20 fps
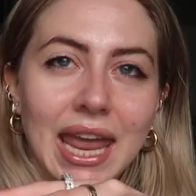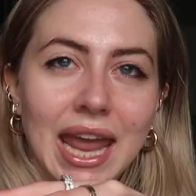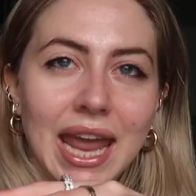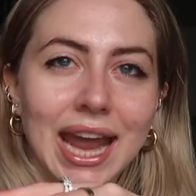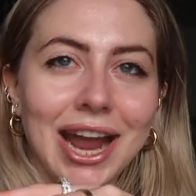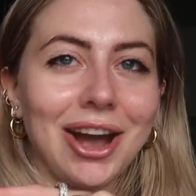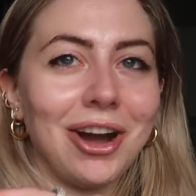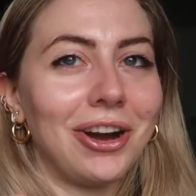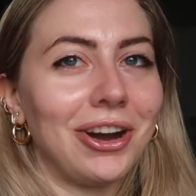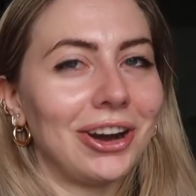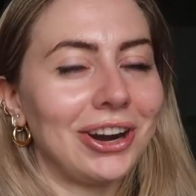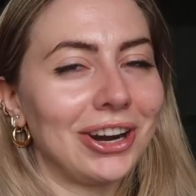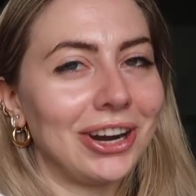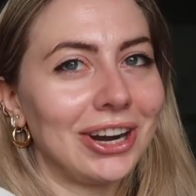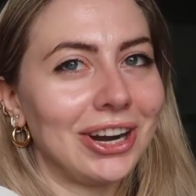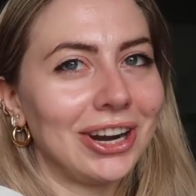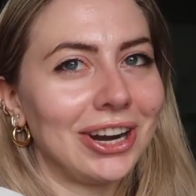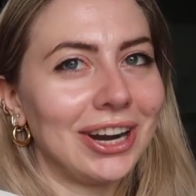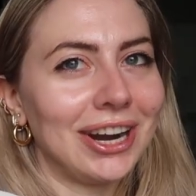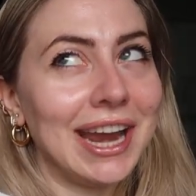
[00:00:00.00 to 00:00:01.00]
They
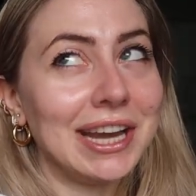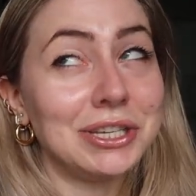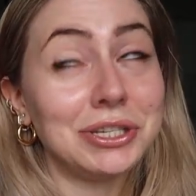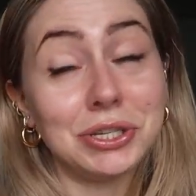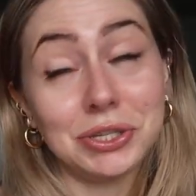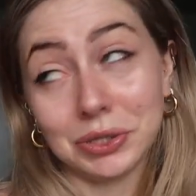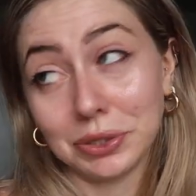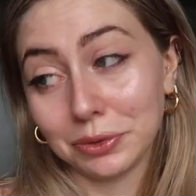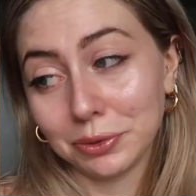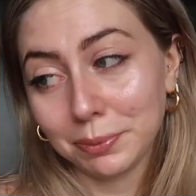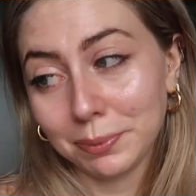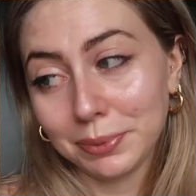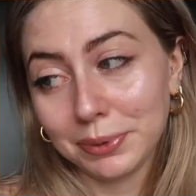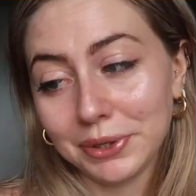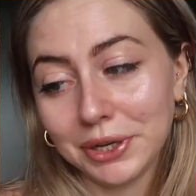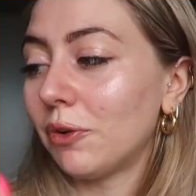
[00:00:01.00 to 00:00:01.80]
are a dupe